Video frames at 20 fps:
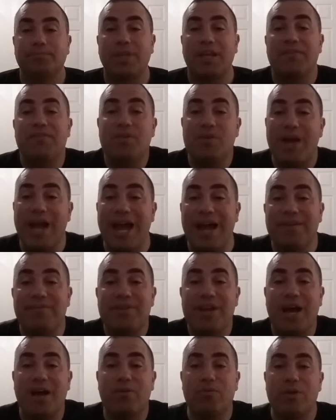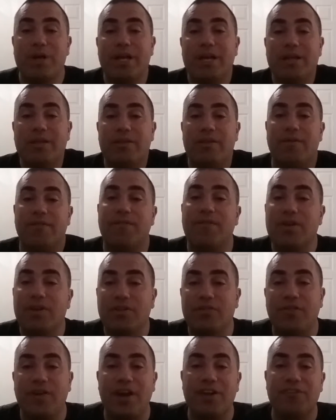If you have not read the
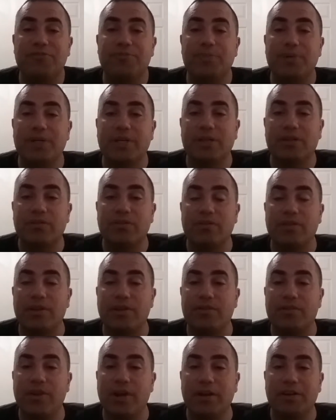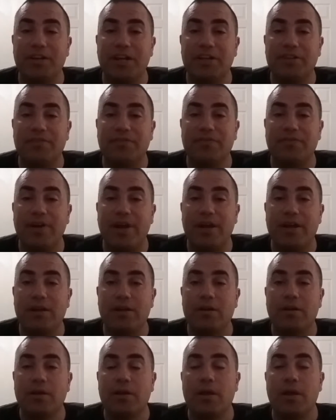first 5 books in the Song in Ice and
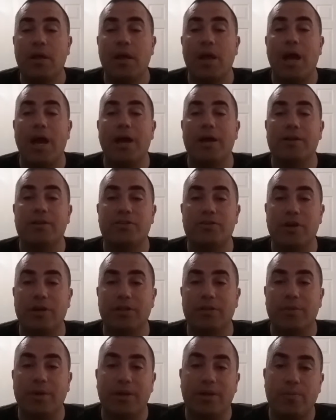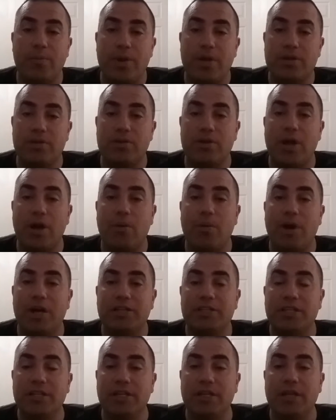Fire, I strongly recommend do not
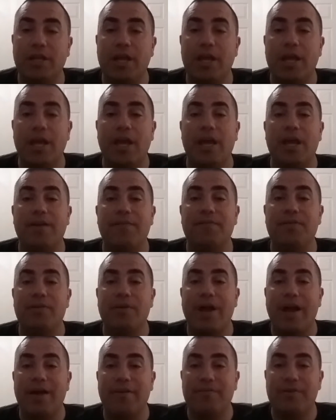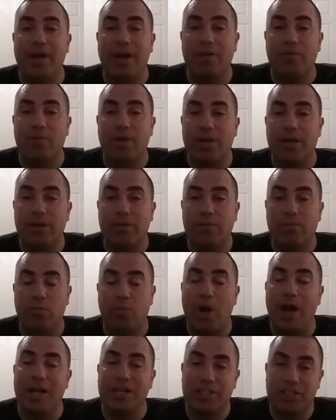watching. If you have not
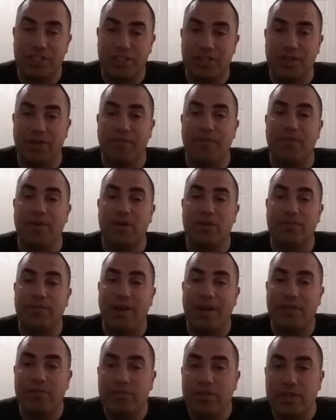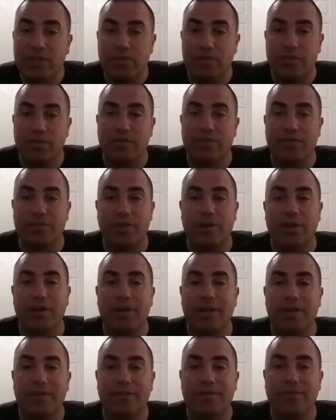watched the first 5 seasons of Song
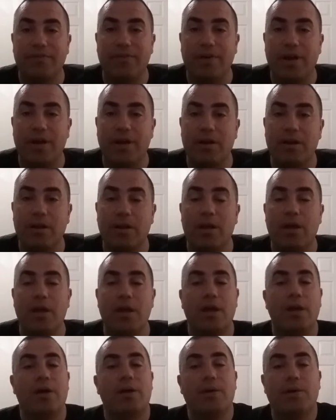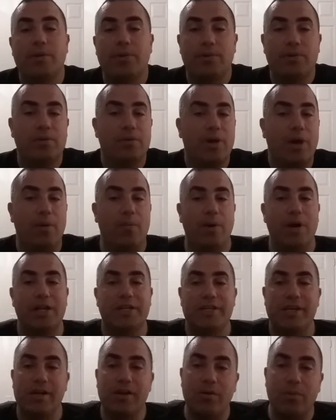in Ice and Fire, do not
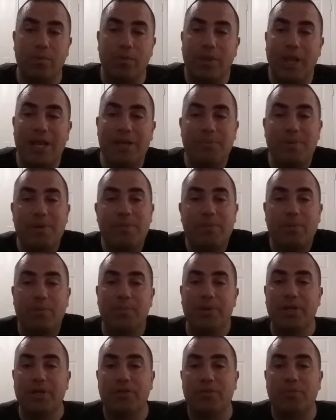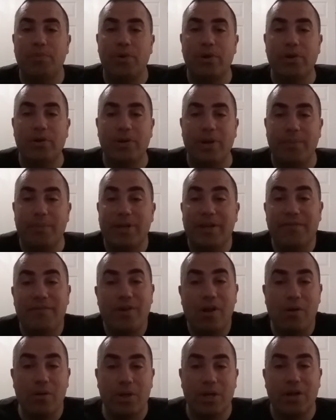watch. I don't like people being spoiled. I mean, if
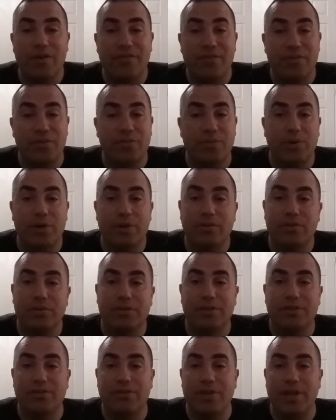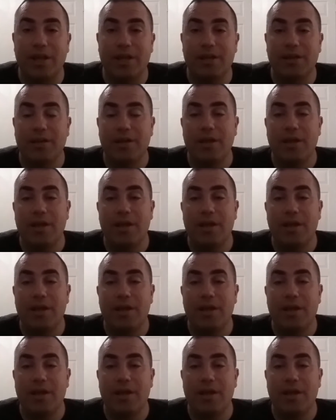you don't care for spoilers, you can stay.